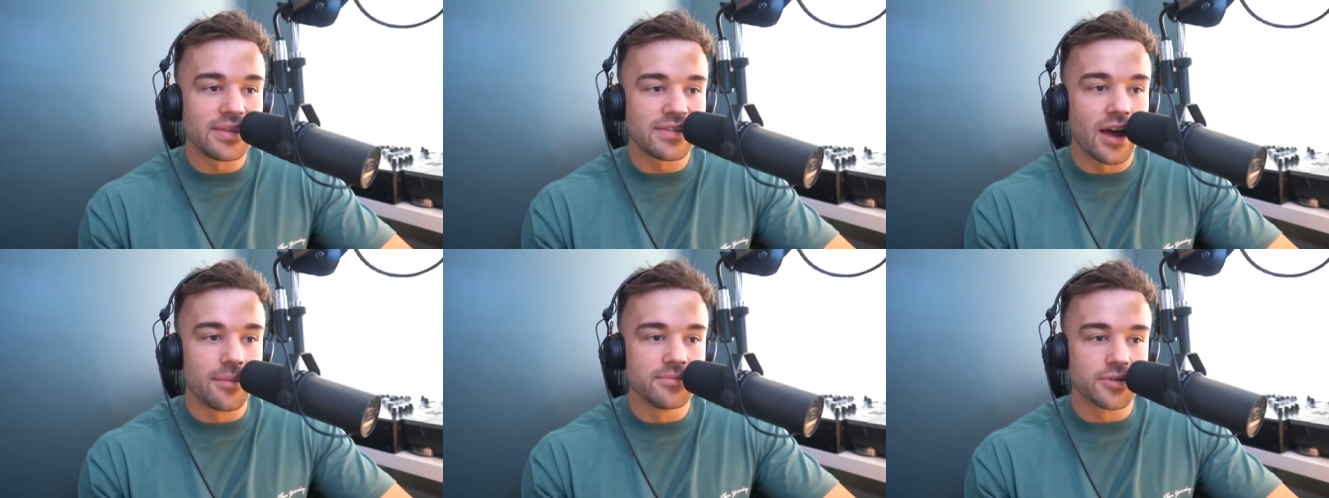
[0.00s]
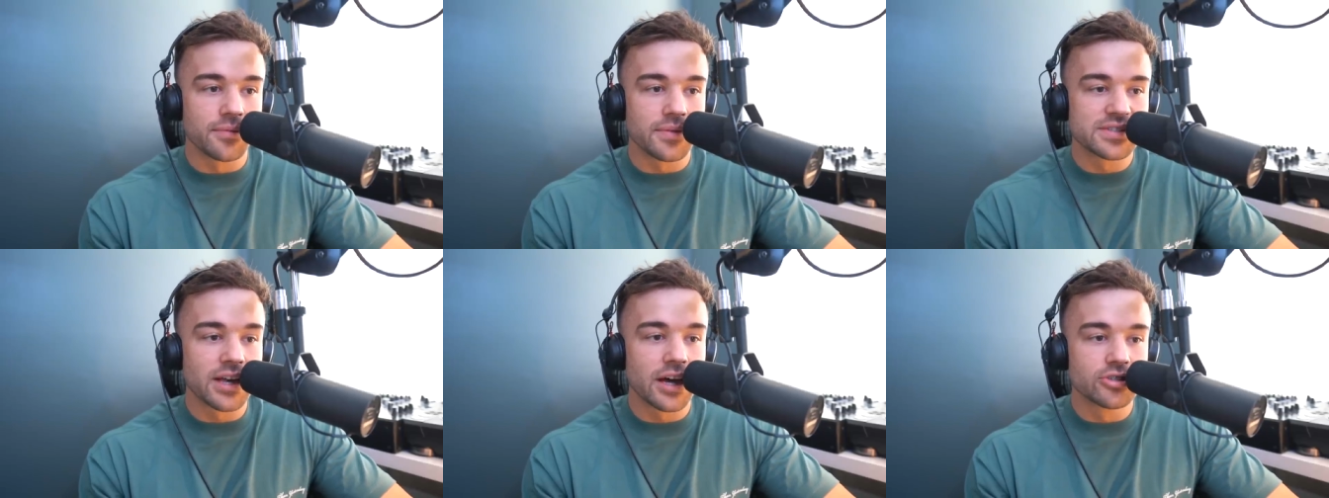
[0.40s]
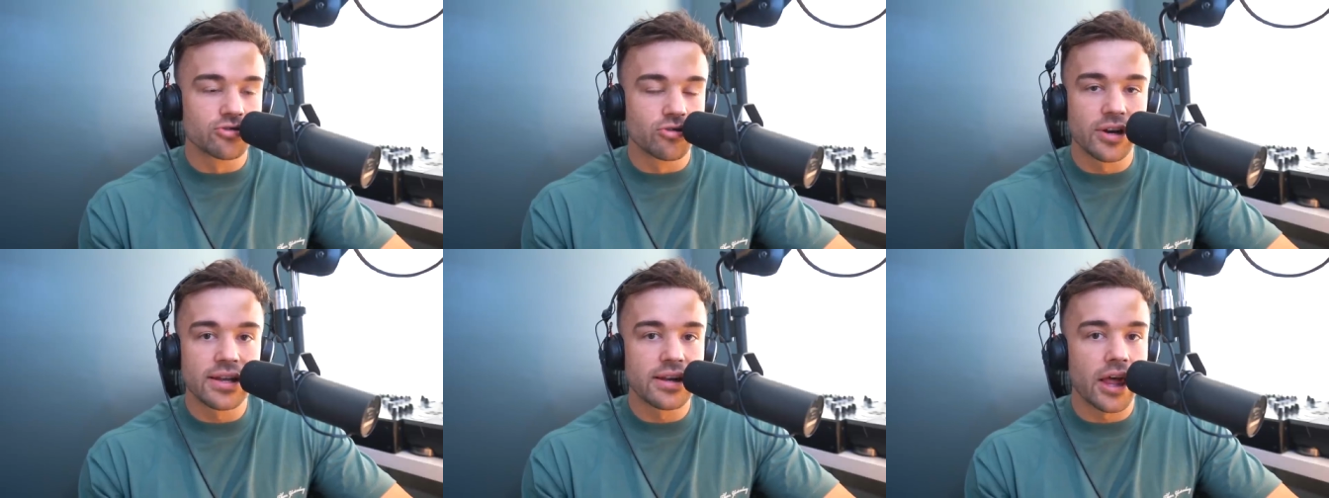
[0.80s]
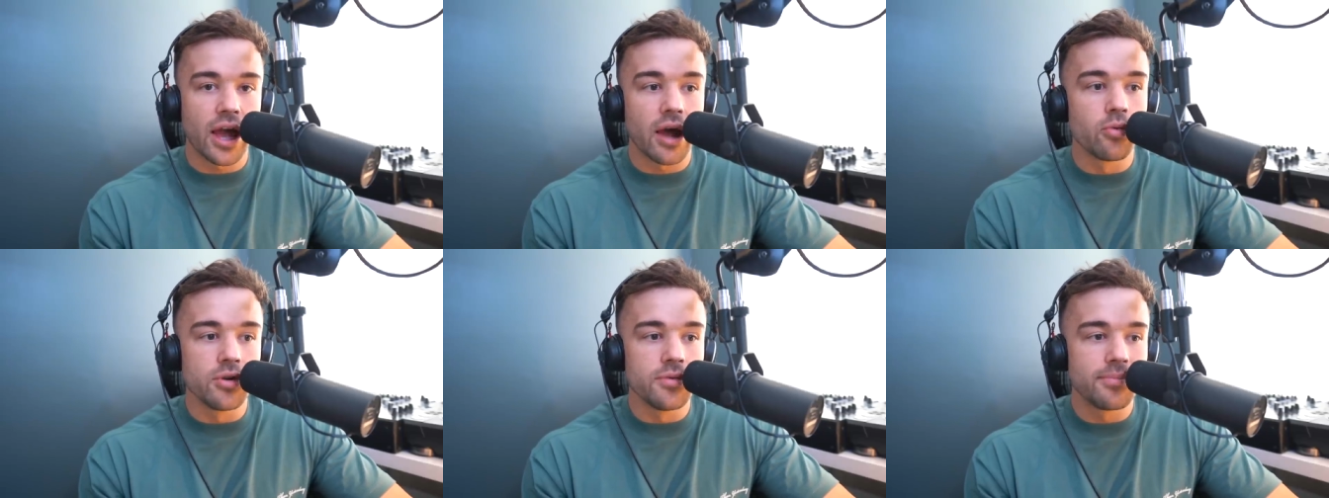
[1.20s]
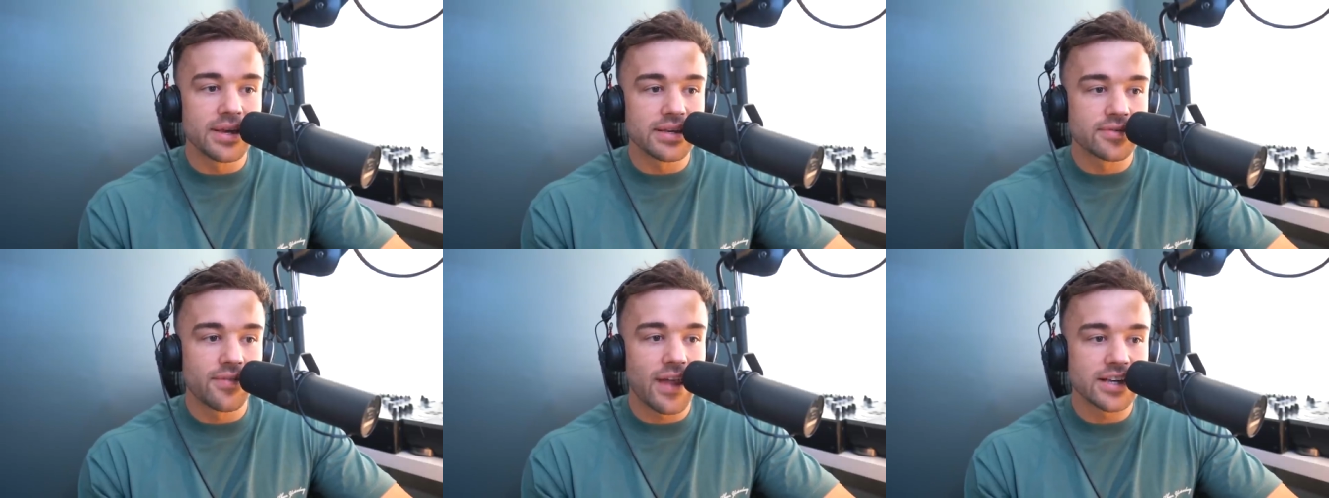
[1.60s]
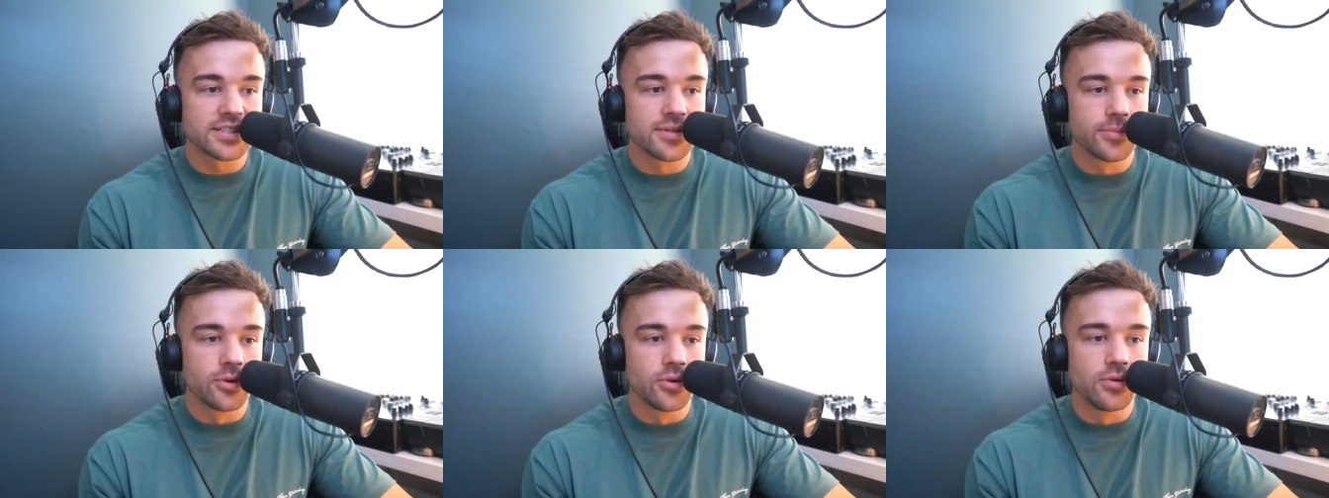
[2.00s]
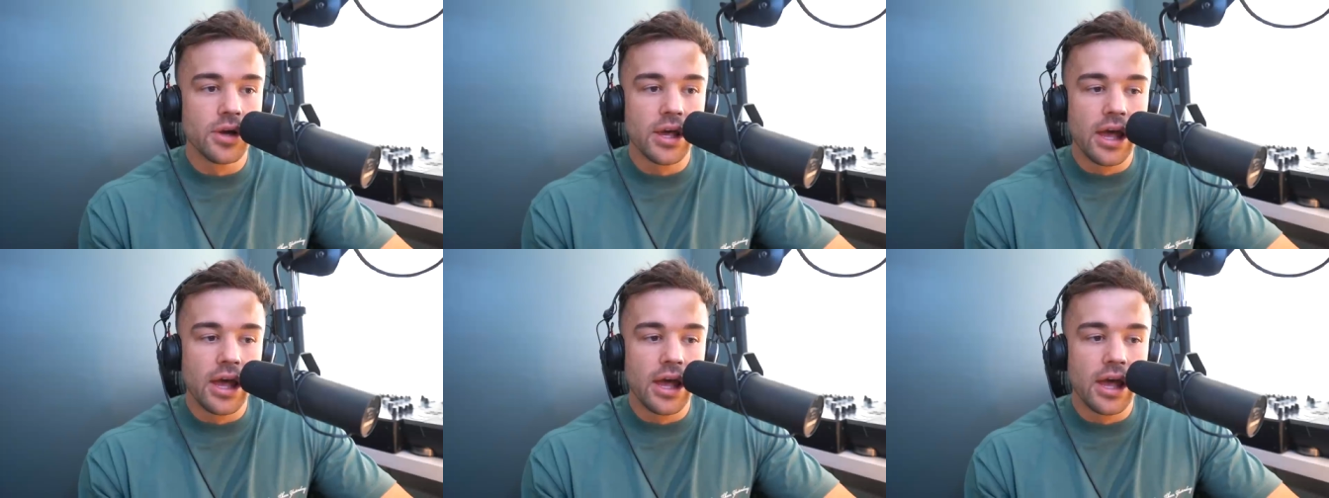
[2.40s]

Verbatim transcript: in terms of the surgery. Like, I wouldn't be as flexible.